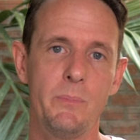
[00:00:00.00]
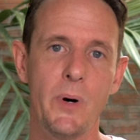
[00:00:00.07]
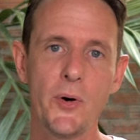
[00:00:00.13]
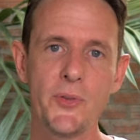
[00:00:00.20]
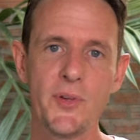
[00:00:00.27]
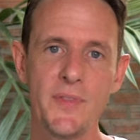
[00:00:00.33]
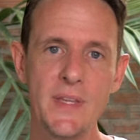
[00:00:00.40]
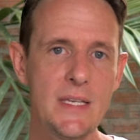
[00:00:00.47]

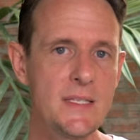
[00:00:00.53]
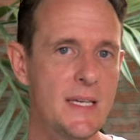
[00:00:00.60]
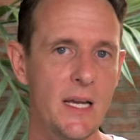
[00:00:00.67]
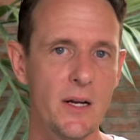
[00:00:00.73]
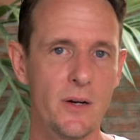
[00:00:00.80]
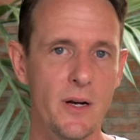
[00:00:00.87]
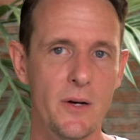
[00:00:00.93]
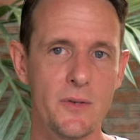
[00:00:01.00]
Both of these
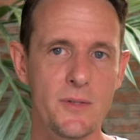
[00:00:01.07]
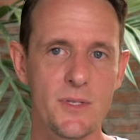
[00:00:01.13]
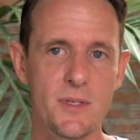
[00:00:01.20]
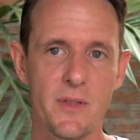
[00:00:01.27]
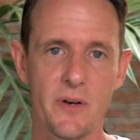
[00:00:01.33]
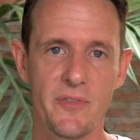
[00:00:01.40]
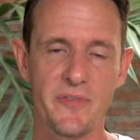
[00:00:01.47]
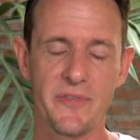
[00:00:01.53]
heroes,
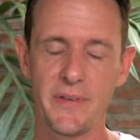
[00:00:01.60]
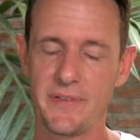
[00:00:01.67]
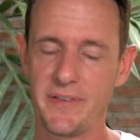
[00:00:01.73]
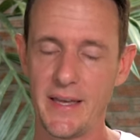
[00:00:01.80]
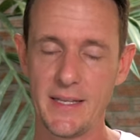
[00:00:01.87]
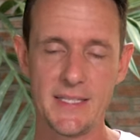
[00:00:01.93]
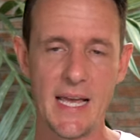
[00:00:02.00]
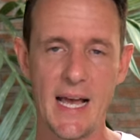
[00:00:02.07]
they're
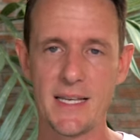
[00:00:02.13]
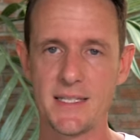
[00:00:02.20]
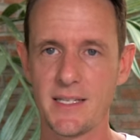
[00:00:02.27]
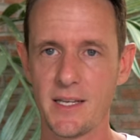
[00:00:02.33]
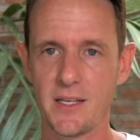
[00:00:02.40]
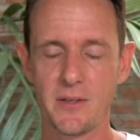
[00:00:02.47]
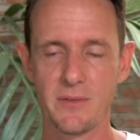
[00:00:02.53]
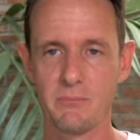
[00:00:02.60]

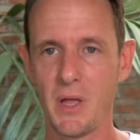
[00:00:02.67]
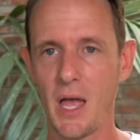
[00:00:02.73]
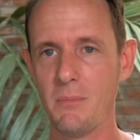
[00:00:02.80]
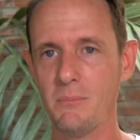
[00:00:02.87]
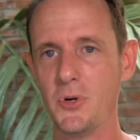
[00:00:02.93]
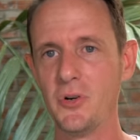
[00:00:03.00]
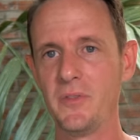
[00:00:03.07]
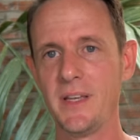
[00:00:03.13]
fantastic
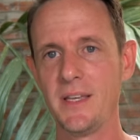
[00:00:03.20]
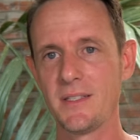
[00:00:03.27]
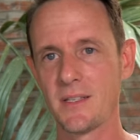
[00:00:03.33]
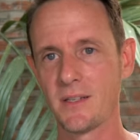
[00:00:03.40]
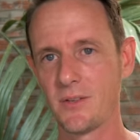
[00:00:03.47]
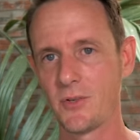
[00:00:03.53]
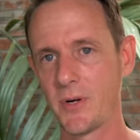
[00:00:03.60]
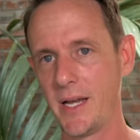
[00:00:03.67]
movies
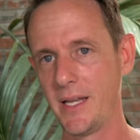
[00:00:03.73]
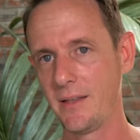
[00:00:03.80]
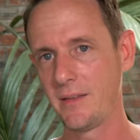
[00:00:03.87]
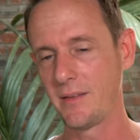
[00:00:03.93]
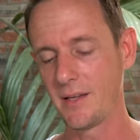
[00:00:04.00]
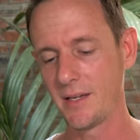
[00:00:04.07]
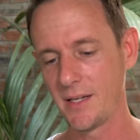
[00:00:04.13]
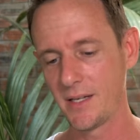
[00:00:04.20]
and great,
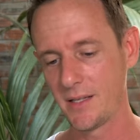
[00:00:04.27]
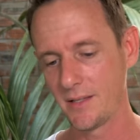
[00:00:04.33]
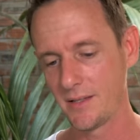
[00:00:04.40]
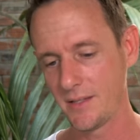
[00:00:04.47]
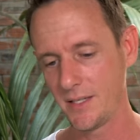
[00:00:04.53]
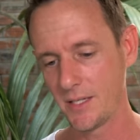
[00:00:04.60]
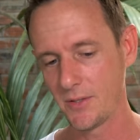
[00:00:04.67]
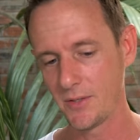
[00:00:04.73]

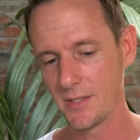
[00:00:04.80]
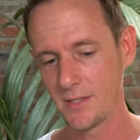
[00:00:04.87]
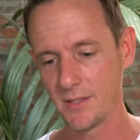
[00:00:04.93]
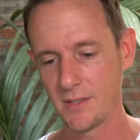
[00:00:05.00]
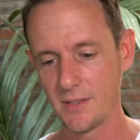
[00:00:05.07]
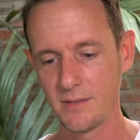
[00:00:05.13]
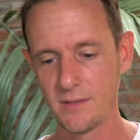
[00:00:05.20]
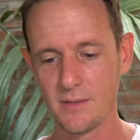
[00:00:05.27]

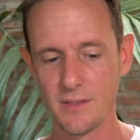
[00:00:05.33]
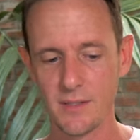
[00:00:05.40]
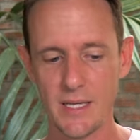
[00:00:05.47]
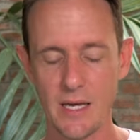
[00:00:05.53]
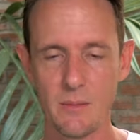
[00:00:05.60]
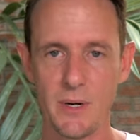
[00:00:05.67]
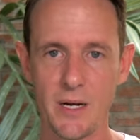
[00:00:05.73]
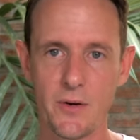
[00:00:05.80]
The
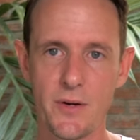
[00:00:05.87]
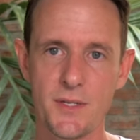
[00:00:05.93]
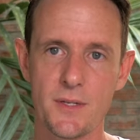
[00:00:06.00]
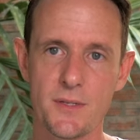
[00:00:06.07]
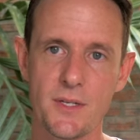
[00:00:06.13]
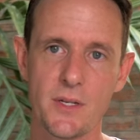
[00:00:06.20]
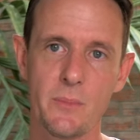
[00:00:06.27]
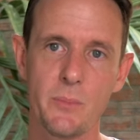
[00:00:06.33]
Count of Monte Cristo
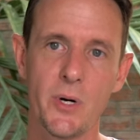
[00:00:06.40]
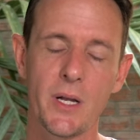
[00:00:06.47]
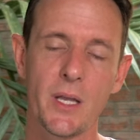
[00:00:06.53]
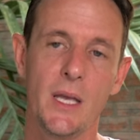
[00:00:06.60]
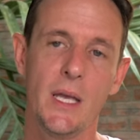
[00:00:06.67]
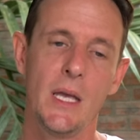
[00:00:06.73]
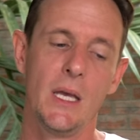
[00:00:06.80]
is a good book.